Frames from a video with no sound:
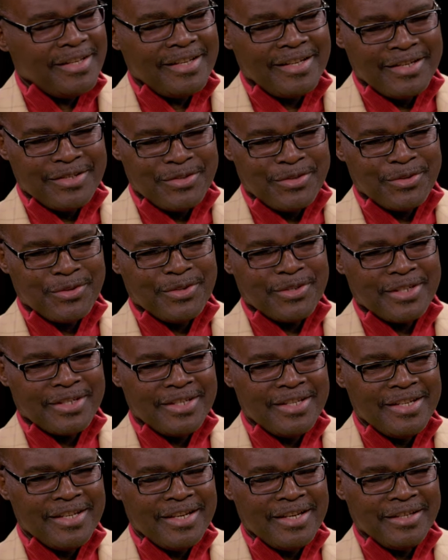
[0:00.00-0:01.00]
as you
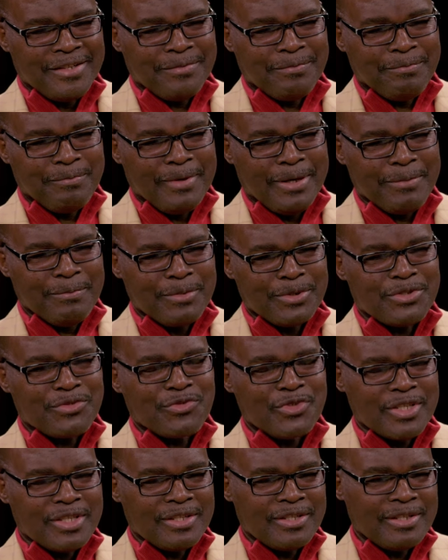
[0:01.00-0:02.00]
noted, uh, my most
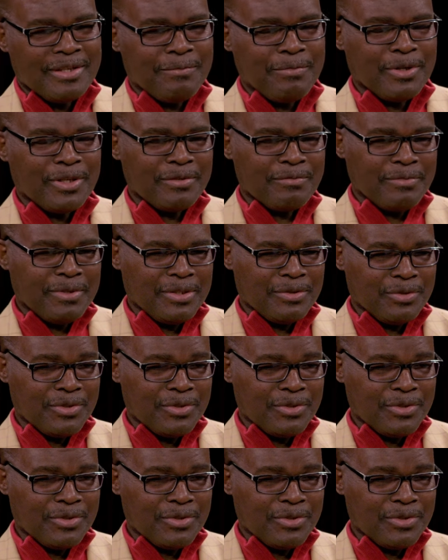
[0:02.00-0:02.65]
recent appointment